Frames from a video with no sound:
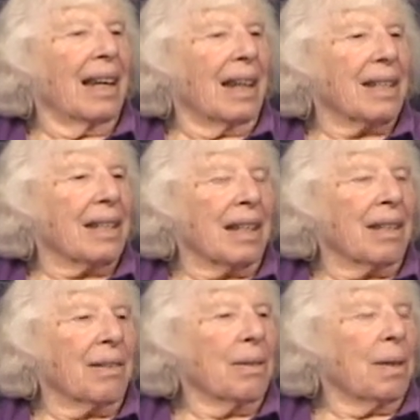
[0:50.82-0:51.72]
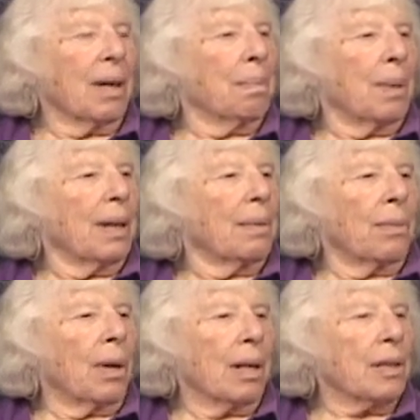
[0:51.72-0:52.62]
Yes, I grew up in
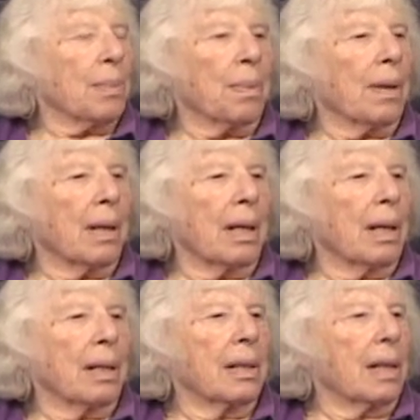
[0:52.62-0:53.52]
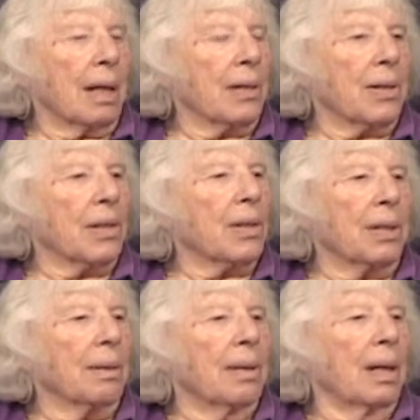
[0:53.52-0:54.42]
Roxbury and
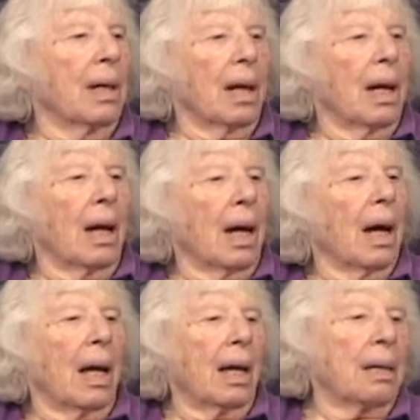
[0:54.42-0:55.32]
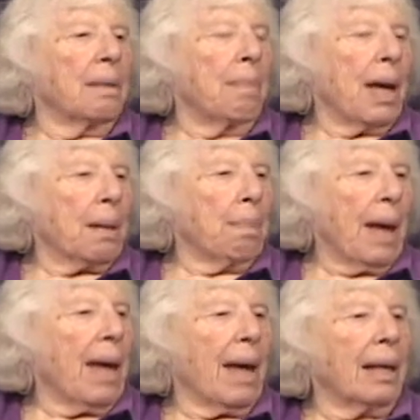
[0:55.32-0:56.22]
Dorchester and
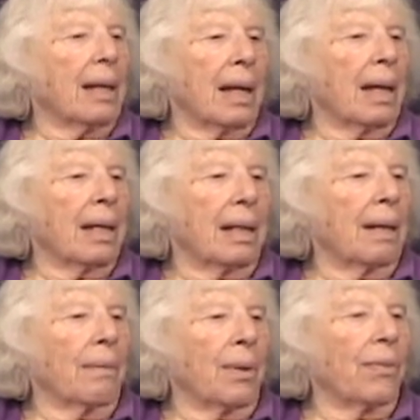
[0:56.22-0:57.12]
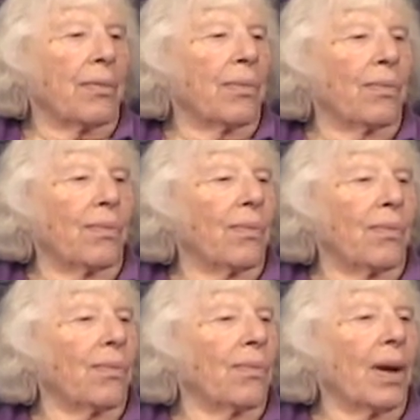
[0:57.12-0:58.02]
Mattapan, and they were
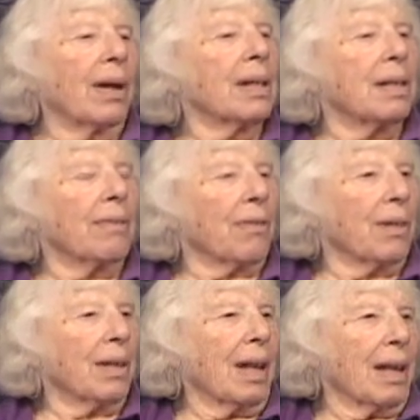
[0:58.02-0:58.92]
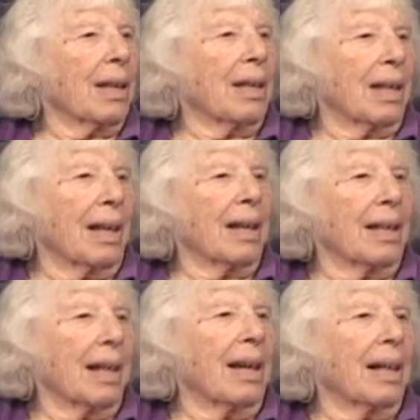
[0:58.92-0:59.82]
very different then than they
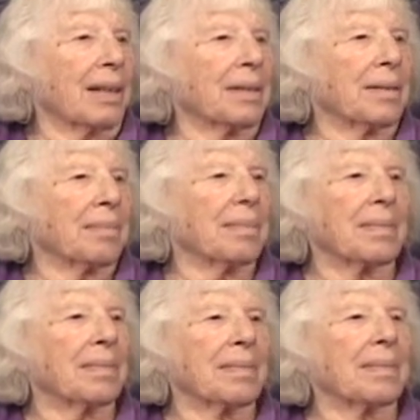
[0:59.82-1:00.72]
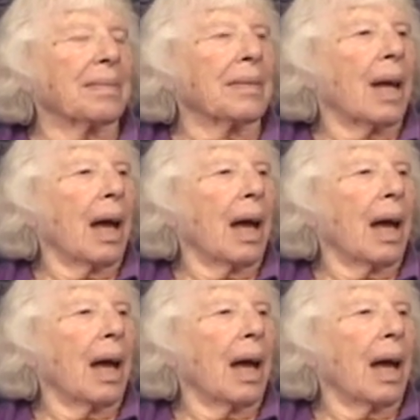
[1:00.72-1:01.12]
are now. In what way?